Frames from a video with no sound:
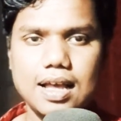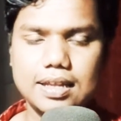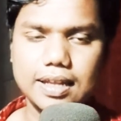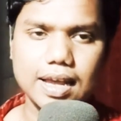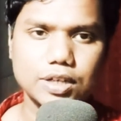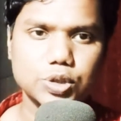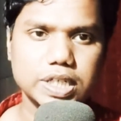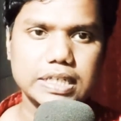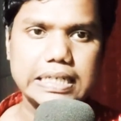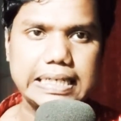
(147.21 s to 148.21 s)
They are
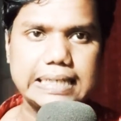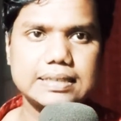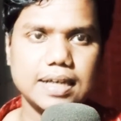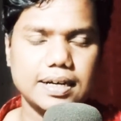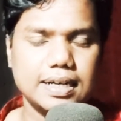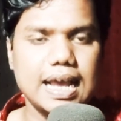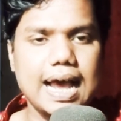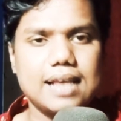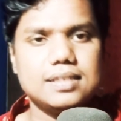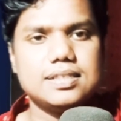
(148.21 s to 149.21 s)
shooting in desert.
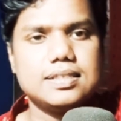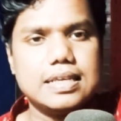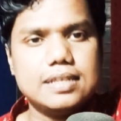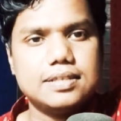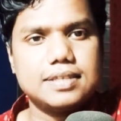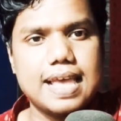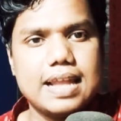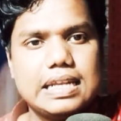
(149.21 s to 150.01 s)
Guys, this is insane.